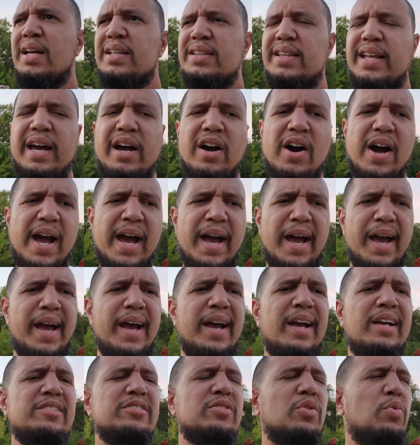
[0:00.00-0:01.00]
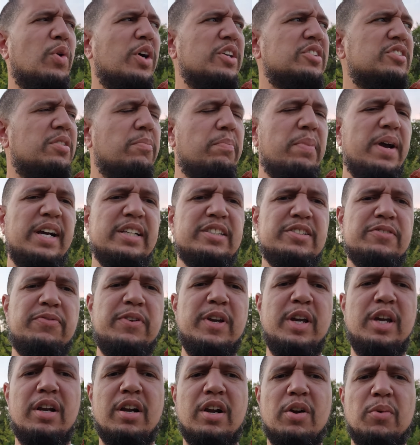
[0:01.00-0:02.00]
they'll ask what's the best
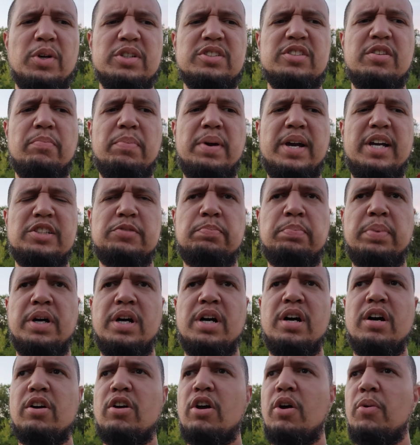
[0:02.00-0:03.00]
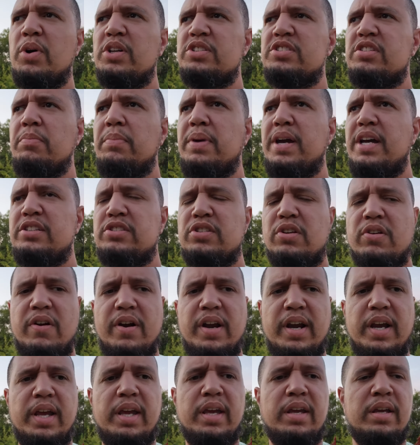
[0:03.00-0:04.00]
feeder, what's the best bug, or what's the best
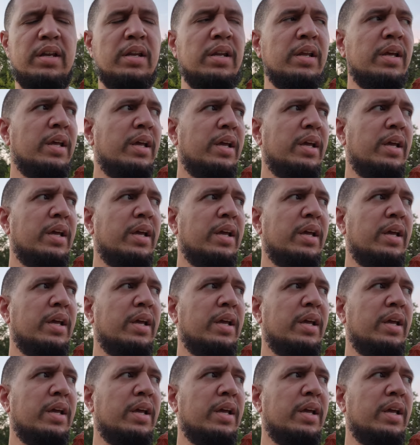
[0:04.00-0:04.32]
green.